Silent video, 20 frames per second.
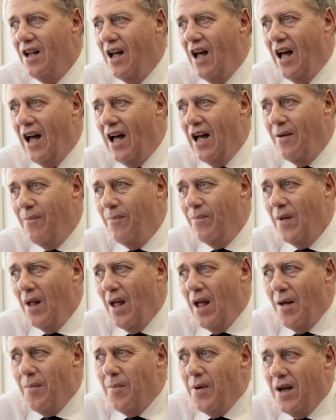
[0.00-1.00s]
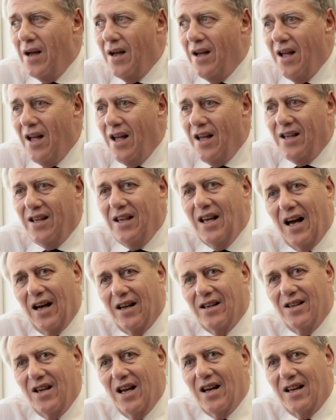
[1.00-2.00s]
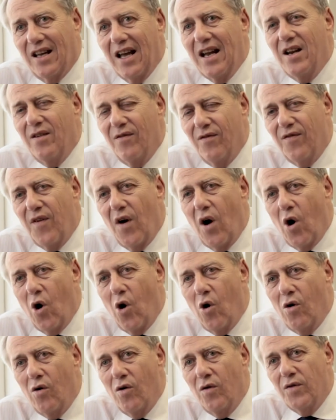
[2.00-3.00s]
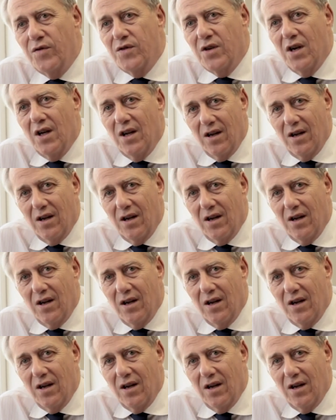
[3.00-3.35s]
But yeah, get involved.